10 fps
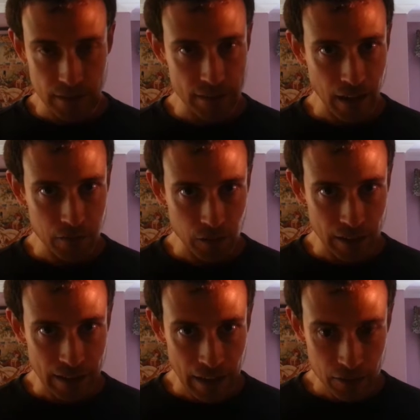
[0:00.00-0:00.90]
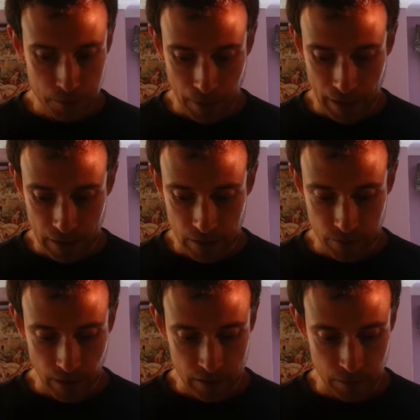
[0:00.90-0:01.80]
generally less badly
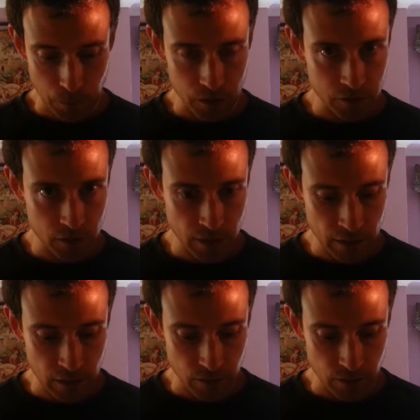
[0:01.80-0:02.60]
affected by strategic